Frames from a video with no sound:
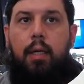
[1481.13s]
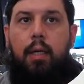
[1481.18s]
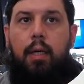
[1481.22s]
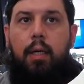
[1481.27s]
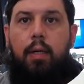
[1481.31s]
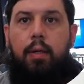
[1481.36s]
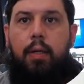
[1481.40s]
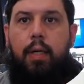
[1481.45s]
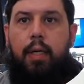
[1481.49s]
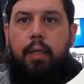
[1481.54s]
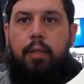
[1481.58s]

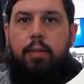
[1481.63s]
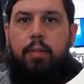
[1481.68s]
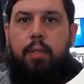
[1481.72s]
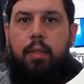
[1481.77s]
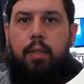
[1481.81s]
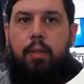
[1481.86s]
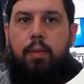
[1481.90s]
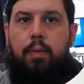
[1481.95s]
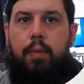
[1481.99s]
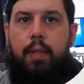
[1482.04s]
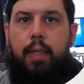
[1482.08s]
Okay,
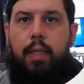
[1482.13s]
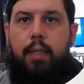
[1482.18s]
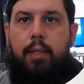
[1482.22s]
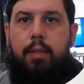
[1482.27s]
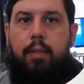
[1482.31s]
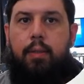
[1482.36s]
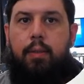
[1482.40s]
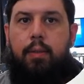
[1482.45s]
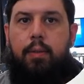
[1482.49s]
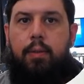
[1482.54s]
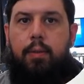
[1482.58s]
so we got
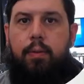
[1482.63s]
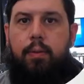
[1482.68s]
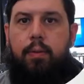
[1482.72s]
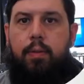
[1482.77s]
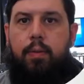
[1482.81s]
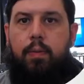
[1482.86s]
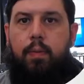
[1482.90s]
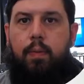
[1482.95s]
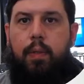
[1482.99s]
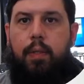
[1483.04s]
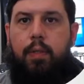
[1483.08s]

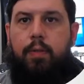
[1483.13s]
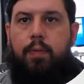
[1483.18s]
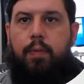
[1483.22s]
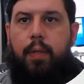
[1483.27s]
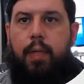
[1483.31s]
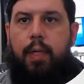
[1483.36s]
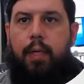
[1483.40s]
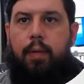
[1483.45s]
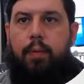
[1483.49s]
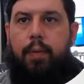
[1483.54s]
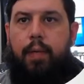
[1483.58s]
those. What else we
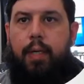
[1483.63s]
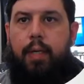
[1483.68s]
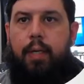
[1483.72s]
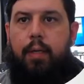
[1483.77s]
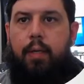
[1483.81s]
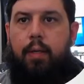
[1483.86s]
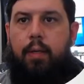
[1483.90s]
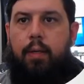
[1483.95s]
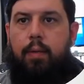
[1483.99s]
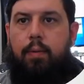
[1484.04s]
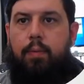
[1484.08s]
got? We got
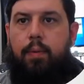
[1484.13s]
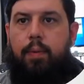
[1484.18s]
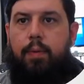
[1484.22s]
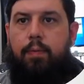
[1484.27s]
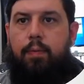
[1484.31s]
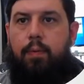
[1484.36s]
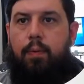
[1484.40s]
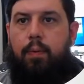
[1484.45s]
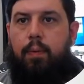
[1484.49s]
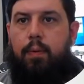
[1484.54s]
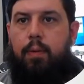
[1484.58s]
hardwood
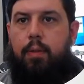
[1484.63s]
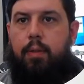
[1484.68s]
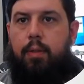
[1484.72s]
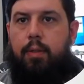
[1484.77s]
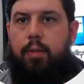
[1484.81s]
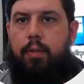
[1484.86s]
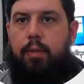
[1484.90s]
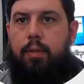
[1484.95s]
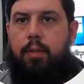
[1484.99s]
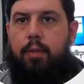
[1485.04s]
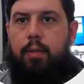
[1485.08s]

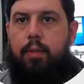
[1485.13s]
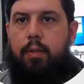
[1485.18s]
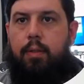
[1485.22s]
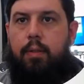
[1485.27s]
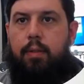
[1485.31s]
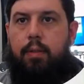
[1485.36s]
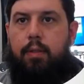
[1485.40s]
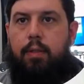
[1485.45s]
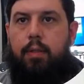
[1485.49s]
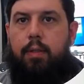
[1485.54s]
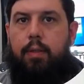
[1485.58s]
floors.
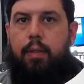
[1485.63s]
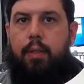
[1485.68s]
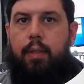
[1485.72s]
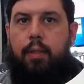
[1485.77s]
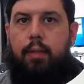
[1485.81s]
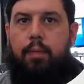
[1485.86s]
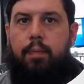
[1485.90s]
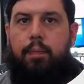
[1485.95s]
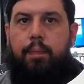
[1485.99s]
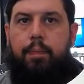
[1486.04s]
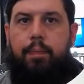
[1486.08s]
Let's go here.
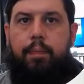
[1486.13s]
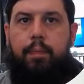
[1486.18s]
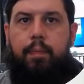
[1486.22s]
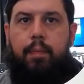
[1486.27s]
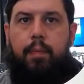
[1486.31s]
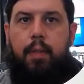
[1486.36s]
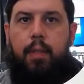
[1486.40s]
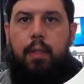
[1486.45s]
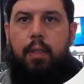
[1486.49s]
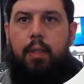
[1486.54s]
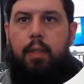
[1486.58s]

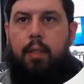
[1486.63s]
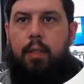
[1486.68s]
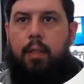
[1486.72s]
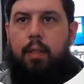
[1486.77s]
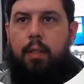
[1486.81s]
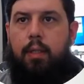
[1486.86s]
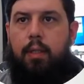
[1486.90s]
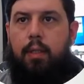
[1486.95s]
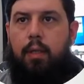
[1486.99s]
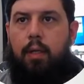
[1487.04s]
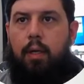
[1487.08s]

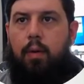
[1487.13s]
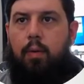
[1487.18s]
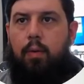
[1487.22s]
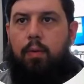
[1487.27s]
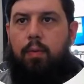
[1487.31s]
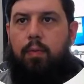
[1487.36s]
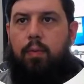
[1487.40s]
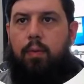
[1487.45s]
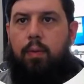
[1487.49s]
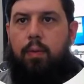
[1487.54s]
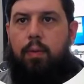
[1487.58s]
Floor
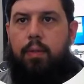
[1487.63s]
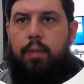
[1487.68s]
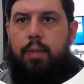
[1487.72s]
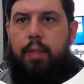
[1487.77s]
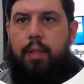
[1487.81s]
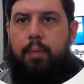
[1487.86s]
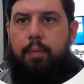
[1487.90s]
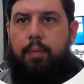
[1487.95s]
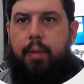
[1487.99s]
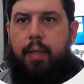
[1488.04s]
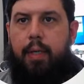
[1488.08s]
floors and a
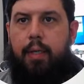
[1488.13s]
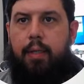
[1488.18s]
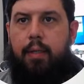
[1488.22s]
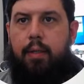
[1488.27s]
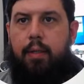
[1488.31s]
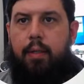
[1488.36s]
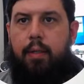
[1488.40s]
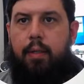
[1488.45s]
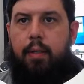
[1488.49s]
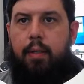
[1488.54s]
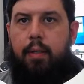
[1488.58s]

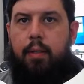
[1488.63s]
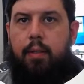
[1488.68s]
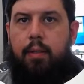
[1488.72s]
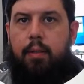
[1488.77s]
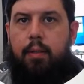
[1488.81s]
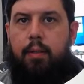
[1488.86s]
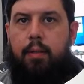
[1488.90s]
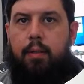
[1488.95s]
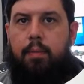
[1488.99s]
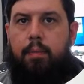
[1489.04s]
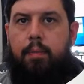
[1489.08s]
backyard.
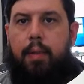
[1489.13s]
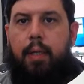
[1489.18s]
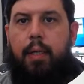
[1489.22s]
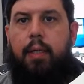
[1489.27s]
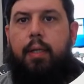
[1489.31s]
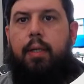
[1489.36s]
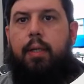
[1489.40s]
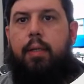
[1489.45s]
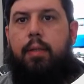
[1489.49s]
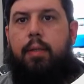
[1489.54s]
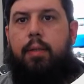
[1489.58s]

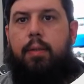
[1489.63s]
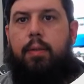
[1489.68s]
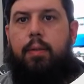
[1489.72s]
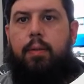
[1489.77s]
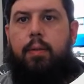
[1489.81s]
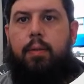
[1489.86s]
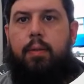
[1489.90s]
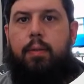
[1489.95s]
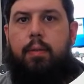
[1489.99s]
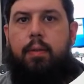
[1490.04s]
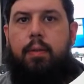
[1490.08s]

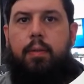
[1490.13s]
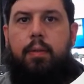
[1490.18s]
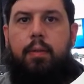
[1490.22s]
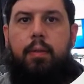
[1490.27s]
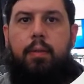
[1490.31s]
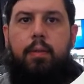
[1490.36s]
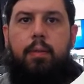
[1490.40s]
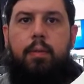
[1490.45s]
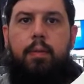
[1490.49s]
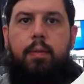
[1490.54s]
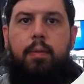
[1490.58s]
Patio.
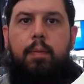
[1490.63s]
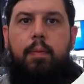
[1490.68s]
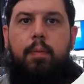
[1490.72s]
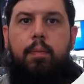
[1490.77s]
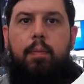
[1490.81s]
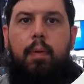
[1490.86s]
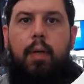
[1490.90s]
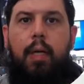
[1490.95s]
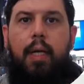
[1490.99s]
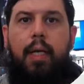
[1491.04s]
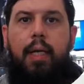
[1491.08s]

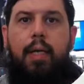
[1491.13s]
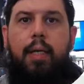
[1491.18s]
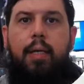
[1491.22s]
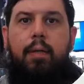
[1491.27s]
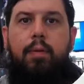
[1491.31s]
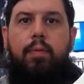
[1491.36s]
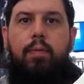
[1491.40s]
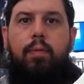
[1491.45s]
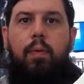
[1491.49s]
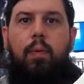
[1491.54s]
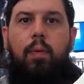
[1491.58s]
Linking
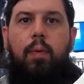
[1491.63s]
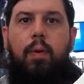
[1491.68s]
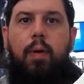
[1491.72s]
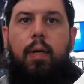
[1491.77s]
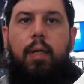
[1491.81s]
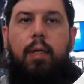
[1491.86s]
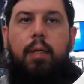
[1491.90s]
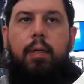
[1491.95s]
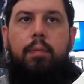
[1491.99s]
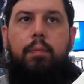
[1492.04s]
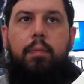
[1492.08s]
flooring.
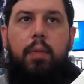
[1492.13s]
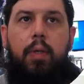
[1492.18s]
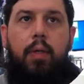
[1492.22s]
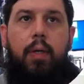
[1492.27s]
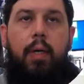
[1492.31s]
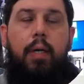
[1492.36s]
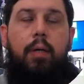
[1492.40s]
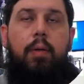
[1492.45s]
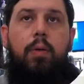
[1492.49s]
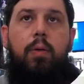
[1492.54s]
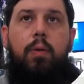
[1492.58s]
Okay,
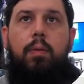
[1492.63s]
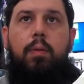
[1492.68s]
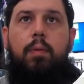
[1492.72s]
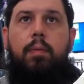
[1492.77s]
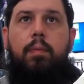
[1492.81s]
cool.